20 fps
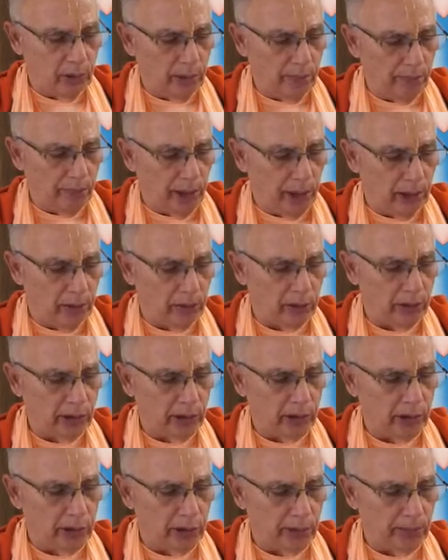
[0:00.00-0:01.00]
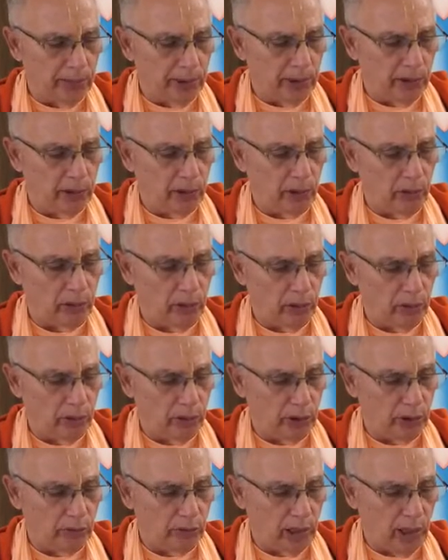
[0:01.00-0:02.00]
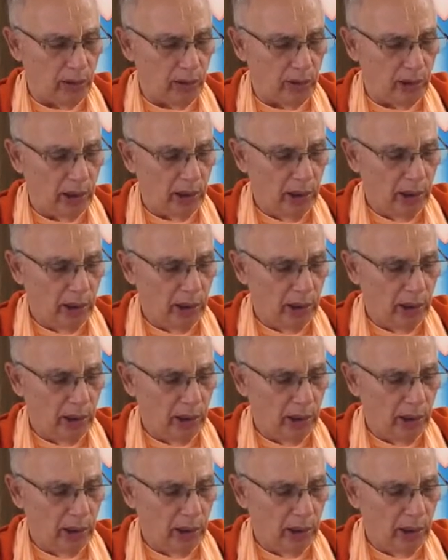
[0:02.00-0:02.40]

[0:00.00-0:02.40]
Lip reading: The petals of the spiritual lotus flower